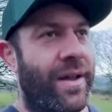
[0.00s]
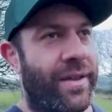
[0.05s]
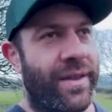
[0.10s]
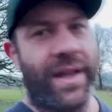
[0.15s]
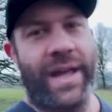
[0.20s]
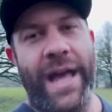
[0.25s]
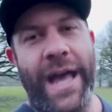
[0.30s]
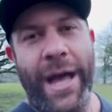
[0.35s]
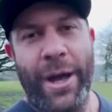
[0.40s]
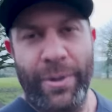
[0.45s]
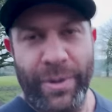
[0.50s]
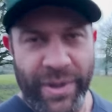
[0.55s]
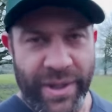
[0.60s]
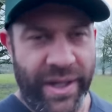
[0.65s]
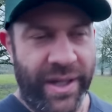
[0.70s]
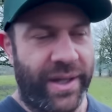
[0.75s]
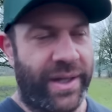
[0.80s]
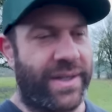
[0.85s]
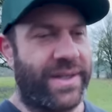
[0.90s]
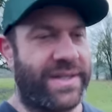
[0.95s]
the
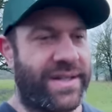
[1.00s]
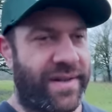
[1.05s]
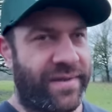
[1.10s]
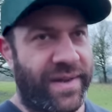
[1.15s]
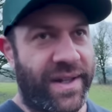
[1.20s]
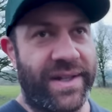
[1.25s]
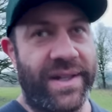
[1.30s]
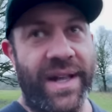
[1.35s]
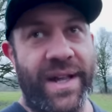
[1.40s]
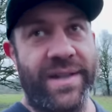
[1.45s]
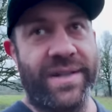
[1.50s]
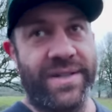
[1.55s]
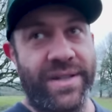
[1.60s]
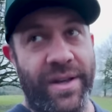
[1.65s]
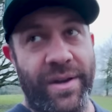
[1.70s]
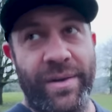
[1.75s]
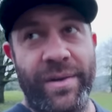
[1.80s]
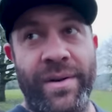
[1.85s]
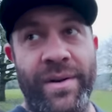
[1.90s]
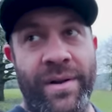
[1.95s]
howling and stuff like that.
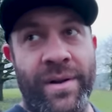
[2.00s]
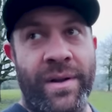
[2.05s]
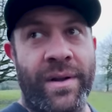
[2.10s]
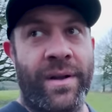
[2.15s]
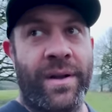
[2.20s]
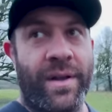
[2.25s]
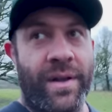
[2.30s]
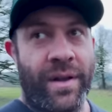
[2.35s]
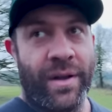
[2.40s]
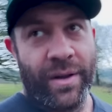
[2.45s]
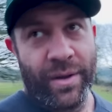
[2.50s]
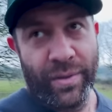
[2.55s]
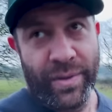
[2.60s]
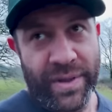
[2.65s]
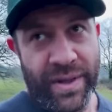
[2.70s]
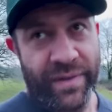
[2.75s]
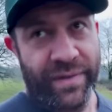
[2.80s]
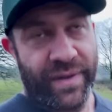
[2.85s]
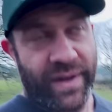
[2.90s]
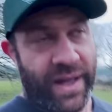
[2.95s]
So we
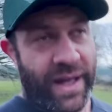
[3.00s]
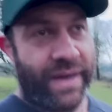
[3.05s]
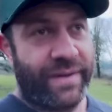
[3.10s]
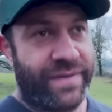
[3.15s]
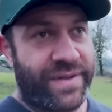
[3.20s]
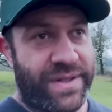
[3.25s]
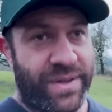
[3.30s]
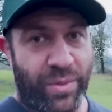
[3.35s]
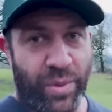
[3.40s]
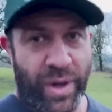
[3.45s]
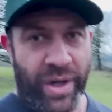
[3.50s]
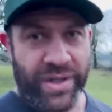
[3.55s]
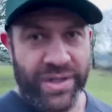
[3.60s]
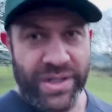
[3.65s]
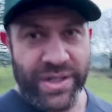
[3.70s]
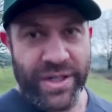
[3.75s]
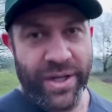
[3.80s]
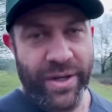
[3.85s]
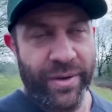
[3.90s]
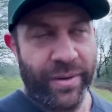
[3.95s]
definitely have some work to
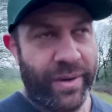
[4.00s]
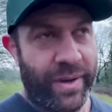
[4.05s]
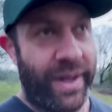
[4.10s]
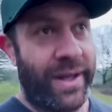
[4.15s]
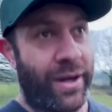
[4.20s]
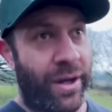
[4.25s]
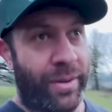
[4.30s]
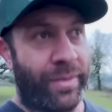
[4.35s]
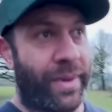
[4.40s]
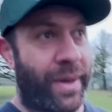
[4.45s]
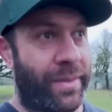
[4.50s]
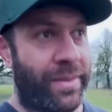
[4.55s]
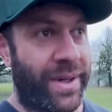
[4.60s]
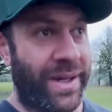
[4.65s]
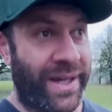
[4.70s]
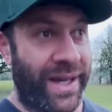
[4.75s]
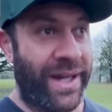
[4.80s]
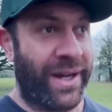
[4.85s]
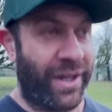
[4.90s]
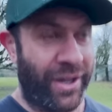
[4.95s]
do and I'll be able to
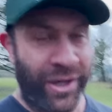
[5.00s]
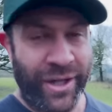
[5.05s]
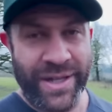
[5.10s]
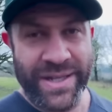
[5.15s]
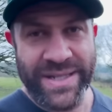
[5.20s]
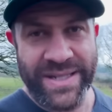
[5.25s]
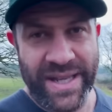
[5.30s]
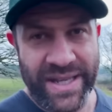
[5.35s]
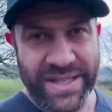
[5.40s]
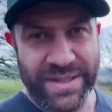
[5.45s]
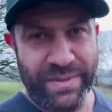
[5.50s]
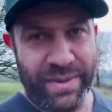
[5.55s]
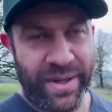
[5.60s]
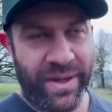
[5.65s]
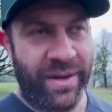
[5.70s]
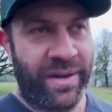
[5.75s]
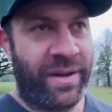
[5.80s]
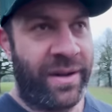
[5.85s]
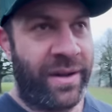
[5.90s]
get a good assessment